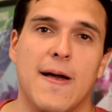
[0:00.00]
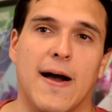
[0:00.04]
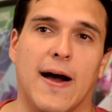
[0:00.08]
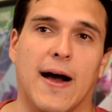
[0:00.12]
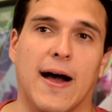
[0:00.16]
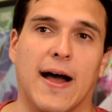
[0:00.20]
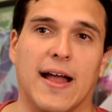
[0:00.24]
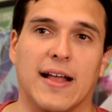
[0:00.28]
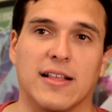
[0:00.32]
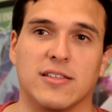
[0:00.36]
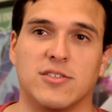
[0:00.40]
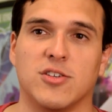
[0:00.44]

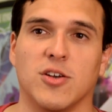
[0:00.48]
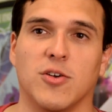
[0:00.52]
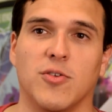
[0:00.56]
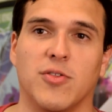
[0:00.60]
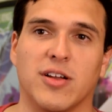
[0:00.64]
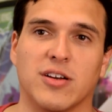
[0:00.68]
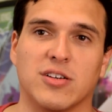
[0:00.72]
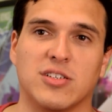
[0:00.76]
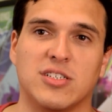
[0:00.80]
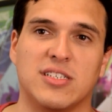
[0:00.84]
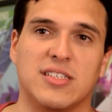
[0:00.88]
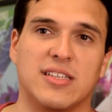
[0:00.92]
And so
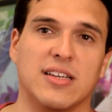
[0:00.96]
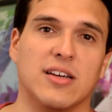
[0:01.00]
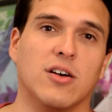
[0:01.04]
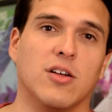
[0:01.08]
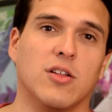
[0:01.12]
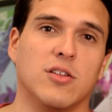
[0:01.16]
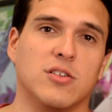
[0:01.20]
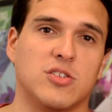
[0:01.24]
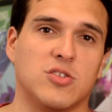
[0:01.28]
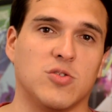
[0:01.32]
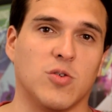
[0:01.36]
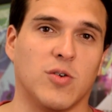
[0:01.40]
they're
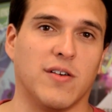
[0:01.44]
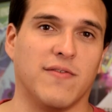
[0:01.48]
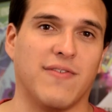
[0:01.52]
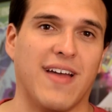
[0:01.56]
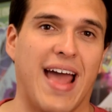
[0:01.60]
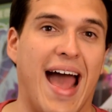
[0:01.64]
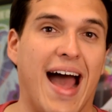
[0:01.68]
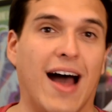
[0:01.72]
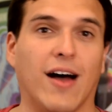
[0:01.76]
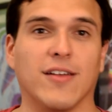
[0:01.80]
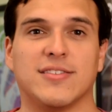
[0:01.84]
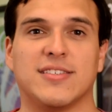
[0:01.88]
still sort of
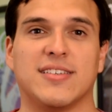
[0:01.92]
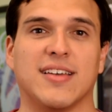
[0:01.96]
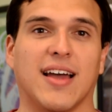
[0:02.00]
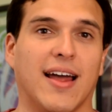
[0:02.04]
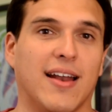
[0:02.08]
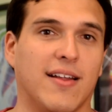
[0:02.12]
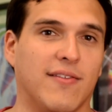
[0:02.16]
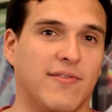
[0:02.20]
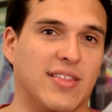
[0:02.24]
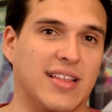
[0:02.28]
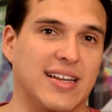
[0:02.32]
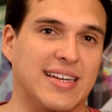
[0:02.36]

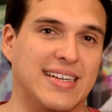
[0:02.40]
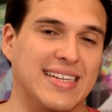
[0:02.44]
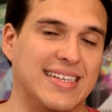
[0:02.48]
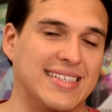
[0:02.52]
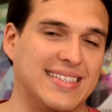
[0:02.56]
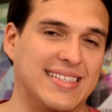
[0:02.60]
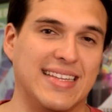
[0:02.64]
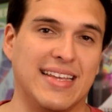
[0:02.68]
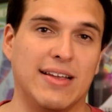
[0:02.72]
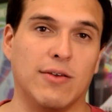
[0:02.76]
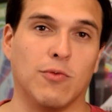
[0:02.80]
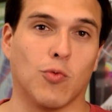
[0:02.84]
outside of the
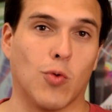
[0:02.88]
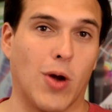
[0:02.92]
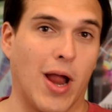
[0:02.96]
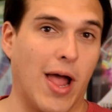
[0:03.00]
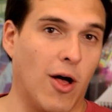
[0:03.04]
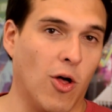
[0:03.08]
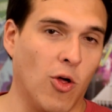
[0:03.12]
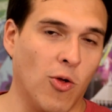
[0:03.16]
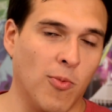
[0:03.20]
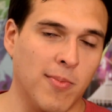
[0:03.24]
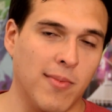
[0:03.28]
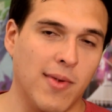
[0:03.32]
Disney
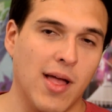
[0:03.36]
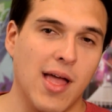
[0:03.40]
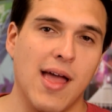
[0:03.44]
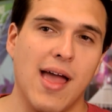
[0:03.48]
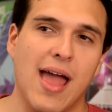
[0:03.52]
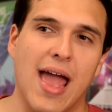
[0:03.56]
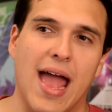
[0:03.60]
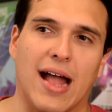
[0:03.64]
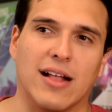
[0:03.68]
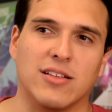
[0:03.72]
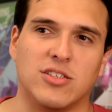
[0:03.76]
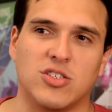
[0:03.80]
realm.
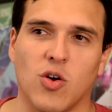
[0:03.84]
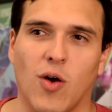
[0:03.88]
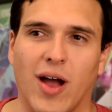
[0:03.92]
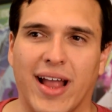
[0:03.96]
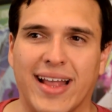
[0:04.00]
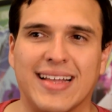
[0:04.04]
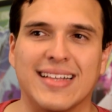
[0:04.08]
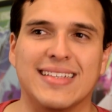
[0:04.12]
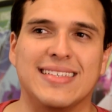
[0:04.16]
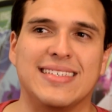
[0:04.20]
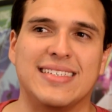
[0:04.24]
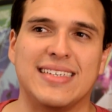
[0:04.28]
And so I
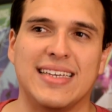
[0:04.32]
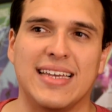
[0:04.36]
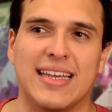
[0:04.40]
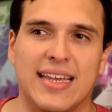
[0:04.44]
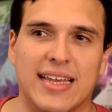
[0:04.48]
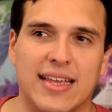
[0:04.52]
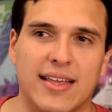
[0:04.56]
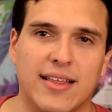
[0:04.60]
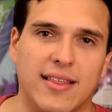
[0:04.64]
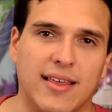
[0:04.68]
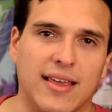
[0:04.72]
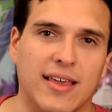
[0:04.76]
could
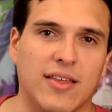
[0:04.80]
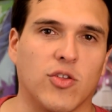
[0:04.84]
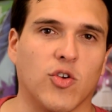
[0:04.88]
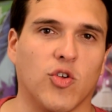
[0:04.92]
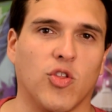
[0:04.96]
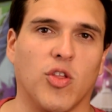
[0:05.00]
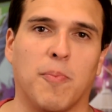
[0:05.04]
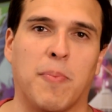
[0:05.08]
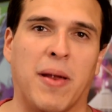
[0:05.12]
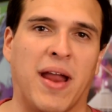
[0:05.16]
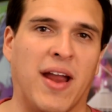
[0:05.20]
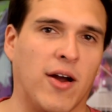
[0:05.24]
see either
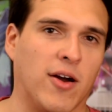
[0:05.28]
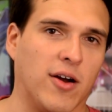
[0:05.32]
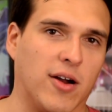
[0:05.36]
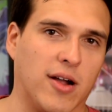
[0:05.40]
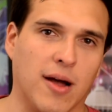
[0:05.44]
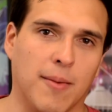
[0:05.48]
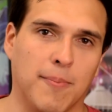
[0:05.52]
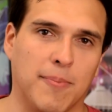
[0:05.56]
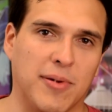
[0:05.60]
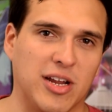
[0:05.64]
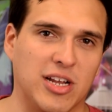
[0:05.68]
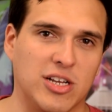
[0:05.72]
the parent
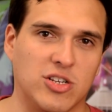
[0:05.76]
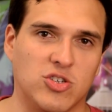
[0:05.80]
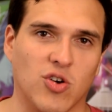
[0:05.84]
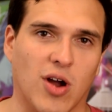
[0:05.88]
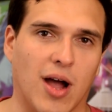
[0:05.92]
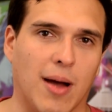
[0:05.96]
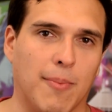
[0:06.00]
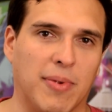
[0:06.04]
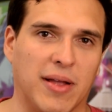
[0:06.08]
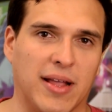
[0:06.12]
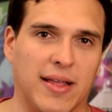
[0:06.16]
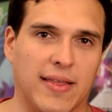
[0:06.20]
company
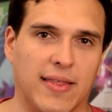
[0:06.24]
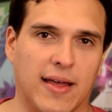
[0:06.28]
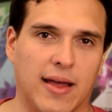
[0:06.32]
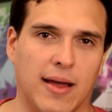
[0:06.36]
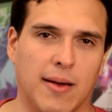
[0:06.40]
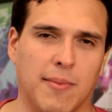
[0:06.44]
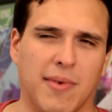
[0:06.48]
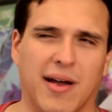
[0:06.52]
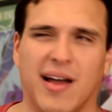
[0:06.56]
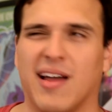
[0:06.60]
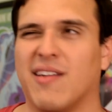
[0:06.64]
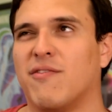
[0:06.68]
dropping
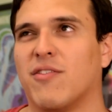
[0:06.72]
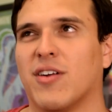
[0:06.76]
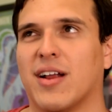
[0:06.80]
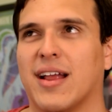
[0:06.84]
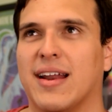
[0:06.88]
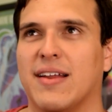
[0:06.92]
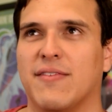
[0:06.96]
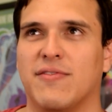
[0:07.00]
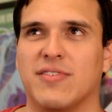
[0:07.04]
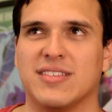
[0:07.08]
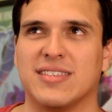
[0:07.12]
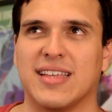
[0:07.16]
them, I
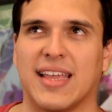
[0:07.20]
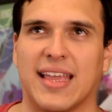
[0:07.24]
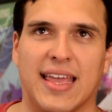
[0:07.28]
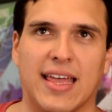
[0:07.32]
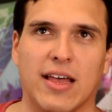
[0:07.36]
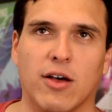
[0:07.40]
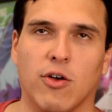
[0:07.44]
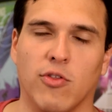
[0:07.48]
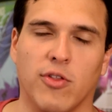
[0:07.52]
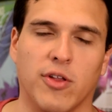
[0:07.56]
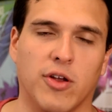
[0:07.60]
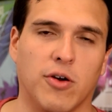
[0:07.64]
forget if it's like
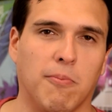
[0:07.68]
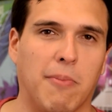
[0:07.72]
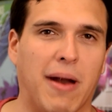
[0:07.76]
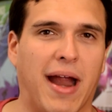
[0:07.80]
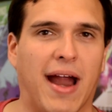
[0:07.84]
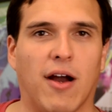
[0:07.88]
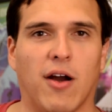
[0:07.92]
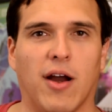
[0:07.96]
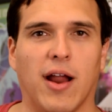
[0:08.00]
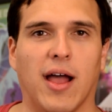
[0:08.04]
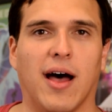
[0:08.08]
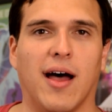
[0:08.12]
Hilton or
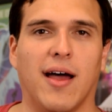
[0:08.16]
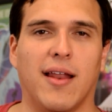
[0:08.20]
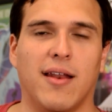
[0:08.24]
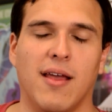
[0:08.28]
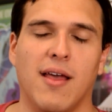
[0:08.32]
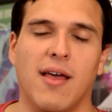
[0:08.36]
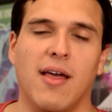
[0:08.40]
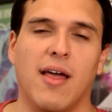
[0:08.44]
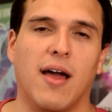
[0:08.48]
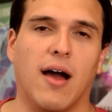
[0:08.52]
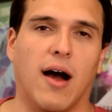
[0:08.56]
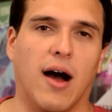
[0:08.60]
Marriott,
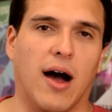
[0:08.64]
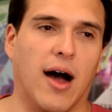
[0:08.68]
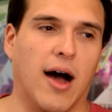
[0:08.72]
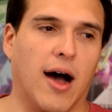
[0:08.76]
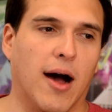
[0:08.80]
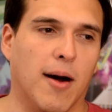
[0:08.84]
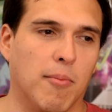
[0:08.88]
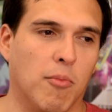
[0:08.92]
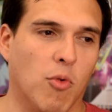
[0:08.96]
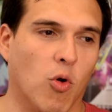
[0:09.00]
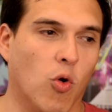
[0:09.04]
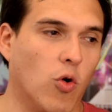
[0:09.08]

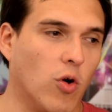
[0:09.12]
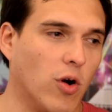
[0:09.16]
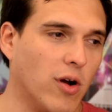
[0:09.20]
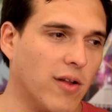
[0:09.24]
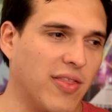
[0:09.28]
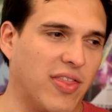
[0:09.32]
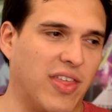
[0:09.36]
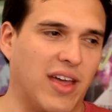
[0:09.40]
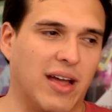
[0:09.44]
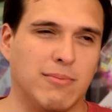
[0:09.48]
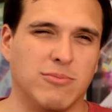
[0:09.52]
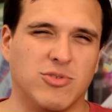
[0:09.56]
or
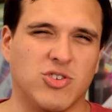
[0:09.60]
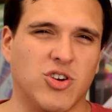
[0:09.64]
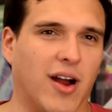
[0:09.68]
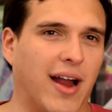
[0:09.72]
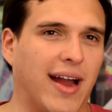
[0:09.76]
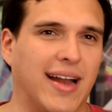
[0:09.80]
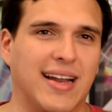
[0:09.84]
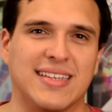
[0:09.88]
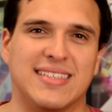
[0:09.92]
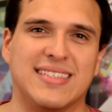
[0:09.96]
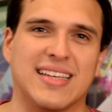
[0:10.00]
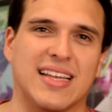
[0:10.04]
them
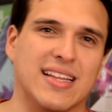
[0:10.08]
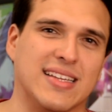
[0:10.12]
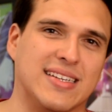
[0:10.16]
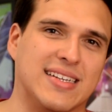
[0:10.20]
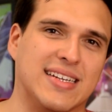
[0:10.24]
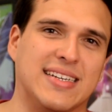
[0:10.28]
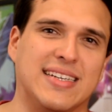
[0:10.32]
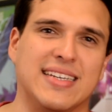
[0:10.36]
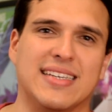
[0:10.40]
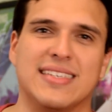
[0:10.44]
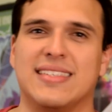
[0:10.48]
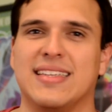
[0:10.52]
trying to sell it
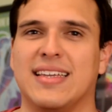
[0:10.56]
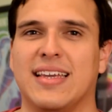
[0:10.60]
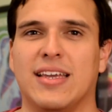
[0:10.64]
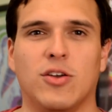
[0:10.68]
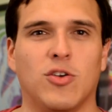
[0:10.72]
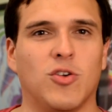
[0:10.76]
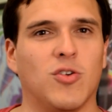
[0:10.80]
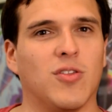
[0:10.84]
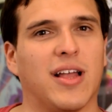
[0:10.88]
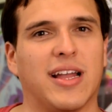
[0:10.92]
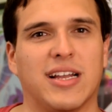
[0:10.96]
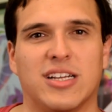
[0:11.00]
to Disney,
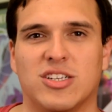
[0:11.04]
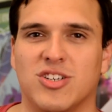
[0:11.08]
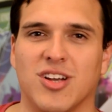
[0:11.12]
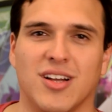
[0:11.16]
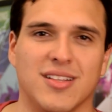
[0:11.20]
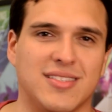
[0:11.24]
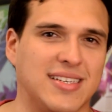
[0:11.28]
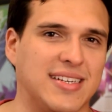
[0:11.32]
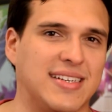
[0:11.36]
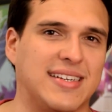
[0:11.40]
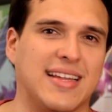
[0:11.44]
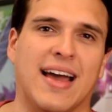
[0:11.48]
who like
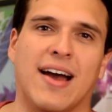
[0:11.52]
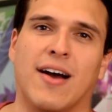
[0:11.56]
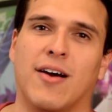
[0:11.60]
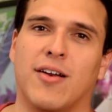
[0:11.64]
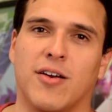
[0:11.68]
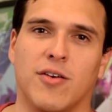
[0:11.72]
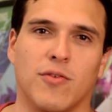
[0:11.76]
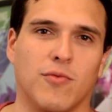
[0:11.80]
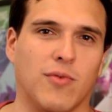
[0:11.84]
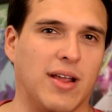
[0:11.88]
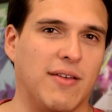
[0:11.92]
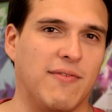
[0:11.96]
shuts it down
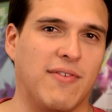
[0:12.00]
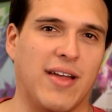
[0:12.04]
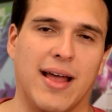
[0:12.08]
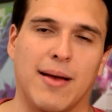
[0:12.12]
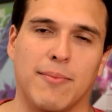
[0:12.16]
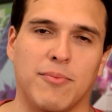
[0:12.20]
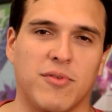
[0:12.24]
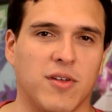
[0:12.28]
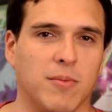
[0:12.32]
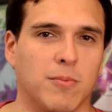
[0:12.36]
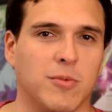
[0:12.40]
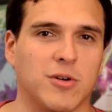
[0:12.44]
and
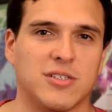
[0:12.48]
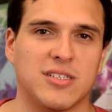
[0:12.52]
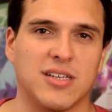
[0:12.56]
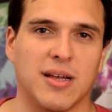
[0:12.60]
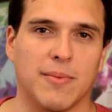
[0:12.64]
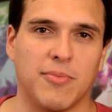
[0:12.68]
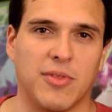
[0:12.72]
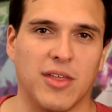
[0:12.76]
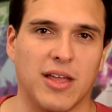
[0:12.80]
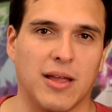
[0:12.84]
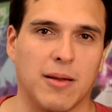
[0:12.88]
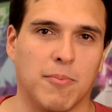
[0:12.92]
revamps them or
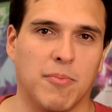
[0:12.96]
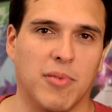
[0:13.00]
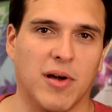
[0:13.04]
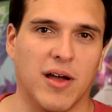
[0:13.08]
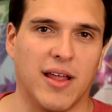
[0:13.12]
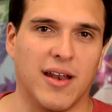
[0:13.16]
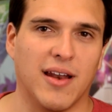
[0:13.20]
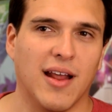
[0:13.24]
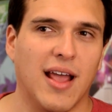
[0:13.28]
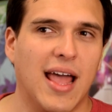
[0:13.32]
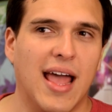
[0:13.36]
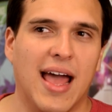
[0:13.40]
something.
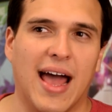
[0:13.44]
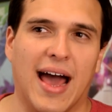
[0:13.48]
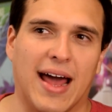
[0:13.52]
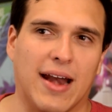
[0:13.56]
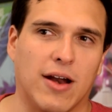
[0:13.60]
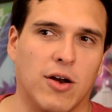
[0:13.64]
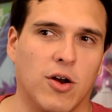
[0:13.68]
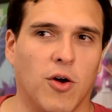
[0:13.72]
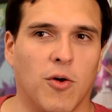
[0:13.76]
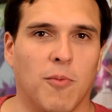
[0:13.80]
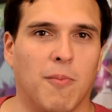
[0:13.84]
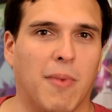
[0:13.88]
But I
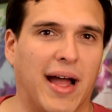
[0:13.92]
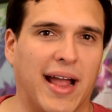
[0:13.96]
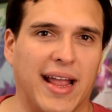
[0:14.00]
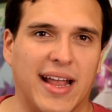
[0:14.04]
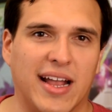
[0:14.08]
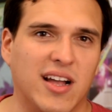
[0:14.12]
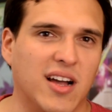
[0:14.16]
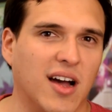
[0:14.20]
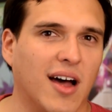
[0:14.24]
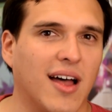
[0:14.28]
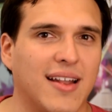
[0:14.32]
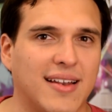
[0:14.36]
don't know, my
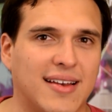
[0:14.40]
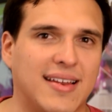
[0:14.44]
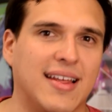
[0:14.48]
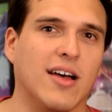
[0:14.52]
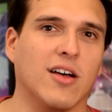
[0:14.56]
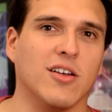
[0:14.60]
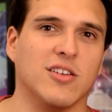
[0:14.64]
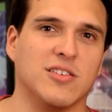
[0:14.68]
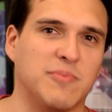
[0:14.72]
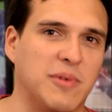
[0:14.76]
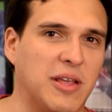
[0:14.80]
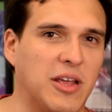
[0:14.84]
gut
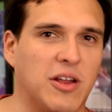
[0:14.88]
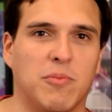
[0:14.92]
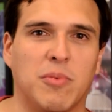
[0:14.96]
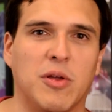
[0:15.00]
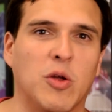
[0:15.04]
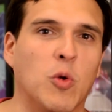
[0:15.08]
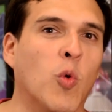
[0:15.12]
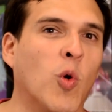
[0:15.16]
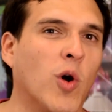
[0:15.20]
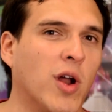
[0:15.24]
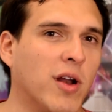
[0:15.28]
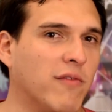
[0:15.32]
tells me it'd
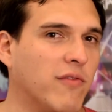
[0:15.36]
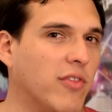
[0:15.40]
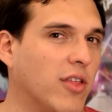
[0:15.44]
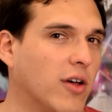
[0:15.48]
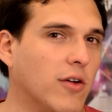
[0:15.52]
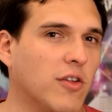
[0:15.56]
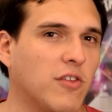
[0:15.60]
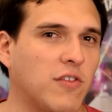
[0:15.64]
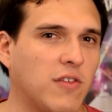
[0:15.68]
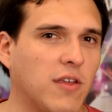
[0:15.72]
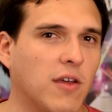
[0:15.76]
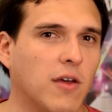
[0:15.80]
be one of
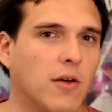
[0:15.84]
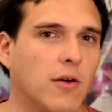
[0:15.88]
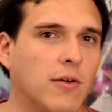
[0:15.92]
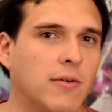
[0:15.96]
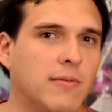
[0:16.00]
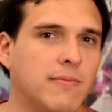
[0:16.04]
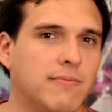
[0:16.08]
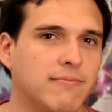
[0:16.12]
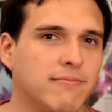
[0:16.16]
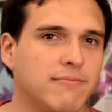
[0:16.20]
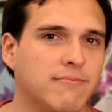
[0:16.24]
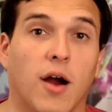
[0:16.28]
those two.
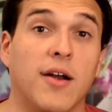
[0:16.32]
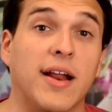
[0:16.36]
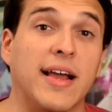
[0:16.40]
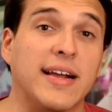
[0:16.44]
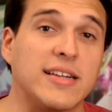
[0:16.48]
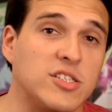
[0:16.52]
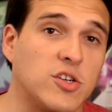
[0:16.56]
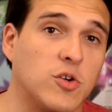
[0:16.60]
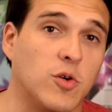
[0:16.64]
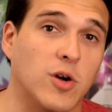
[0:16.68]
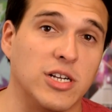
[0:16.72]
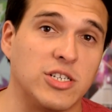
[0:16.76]
Our
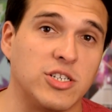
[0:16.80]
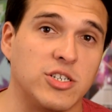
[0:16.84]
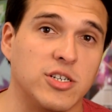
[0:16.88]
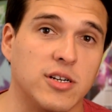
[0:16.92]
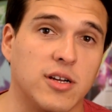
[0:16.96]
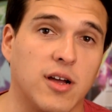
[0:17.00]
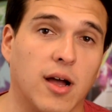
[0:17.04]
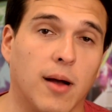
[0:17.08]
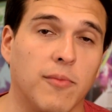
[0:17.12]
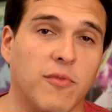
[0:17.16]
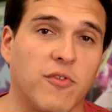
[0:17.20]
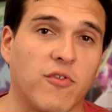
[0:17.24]
next question
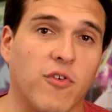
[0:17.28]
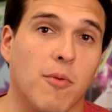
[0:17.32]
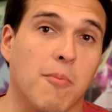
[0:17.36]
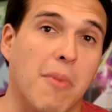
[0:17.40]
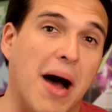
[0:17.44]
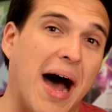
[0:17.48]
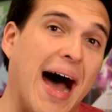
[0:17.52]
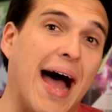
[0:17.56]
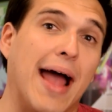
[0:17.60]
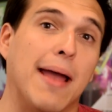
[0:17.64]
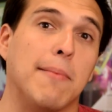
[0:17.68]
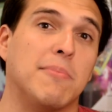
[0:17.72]
comes from
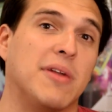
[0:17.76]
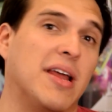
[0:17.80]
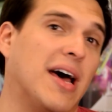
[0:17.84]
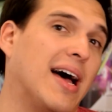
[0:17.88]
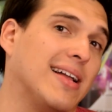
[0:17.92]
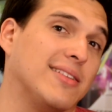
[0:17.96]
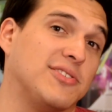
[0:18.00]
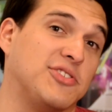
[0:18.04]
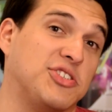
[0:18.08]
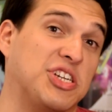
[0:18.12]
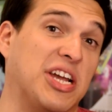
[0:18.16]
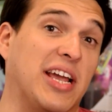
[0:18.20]
I'm
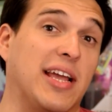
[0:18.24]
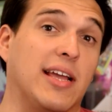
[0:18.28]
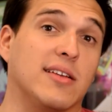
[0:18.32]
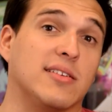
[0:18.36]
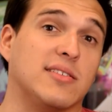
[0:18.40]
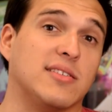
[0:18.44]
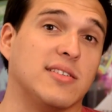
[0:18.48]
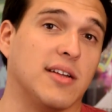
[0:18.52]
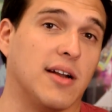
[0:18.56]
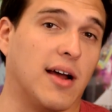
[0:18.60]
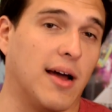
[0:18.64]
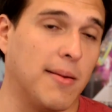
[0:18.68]
Not
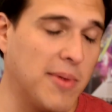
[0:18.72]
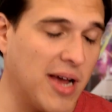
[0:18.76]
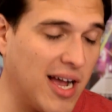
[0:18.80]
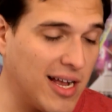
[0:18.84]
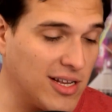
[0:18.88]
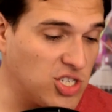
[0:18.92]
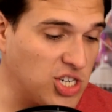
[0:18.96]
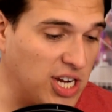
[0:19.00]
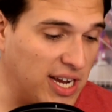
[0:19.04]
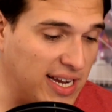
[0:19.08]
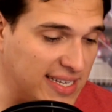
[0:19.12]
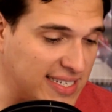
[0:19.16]
Chase, and I'm Not
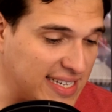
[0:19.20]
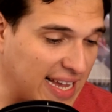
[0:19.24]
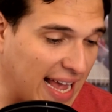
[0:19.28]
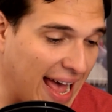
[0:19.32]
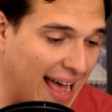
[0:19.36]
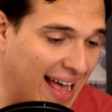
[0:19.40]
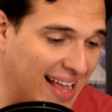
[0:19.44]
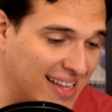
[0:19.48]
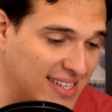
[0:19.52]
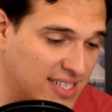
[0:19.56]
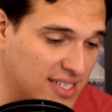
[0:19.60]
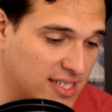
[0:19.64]
Chase
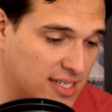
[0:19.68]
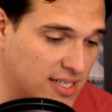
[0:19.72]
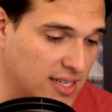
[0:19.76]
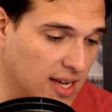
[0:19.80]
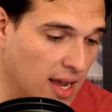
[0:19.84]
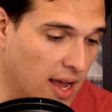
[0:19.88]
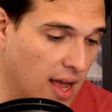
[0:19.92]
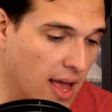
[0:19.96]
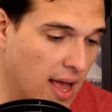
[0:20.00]
asks,